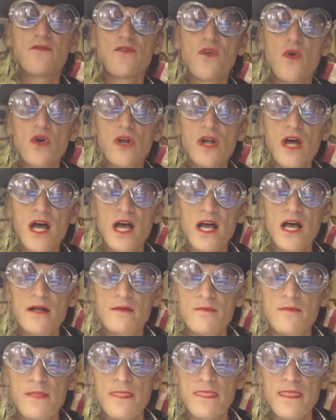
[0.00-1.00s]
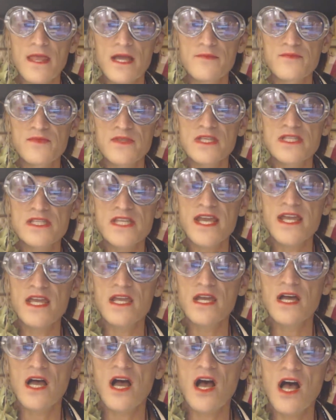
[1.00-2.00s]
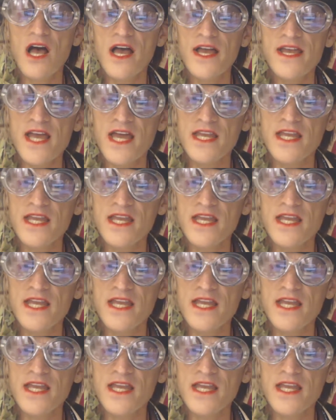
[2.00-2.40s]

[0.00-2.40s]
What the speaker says: for to stay high